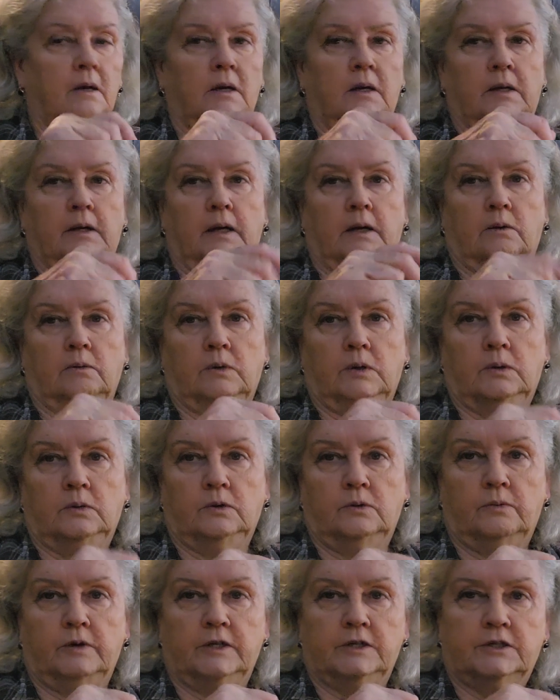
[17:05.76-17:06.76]
and I'll roll
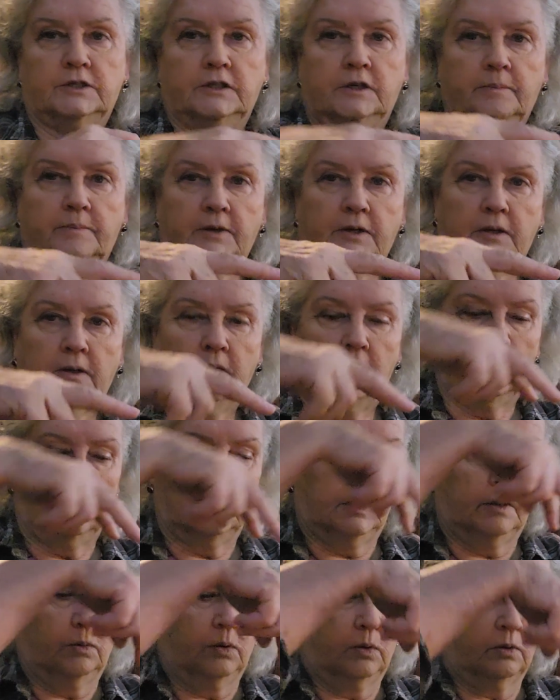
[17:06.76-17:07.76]
the rest up. And
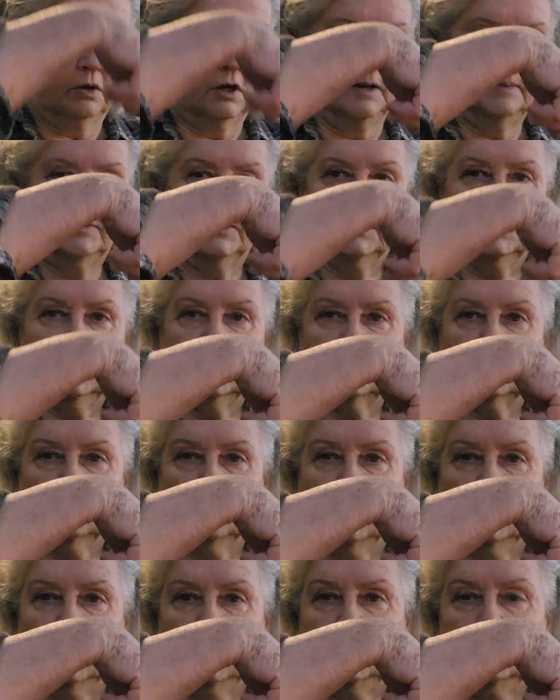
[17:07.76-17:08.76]
I won't clip it this
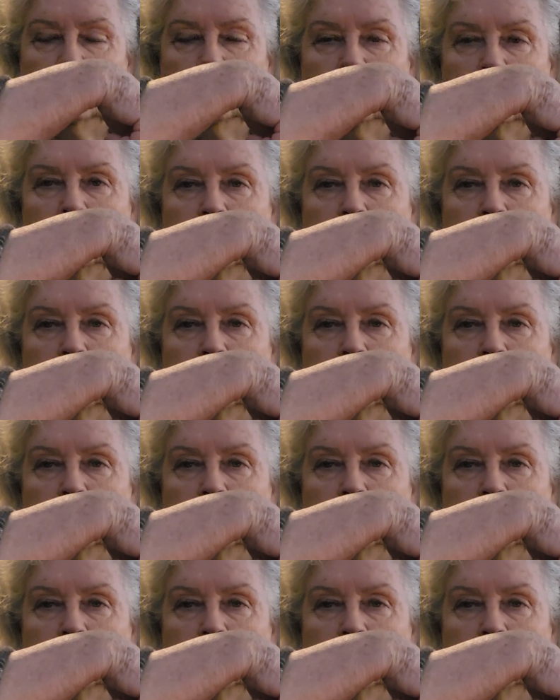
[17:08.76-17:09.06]
way,